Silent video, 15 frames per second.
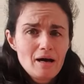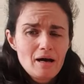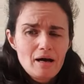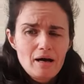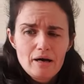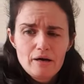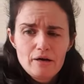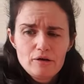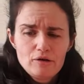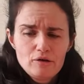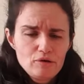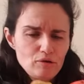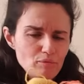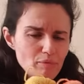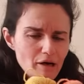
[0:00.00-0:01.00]

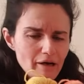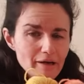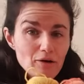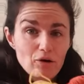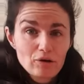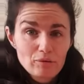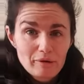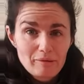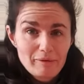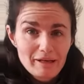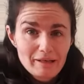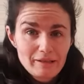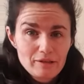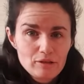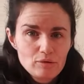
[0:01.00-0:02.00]
oh my god, what am I
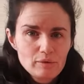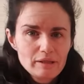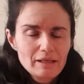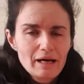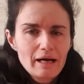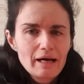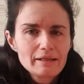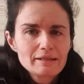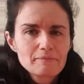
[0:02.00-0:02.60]
going to do with that?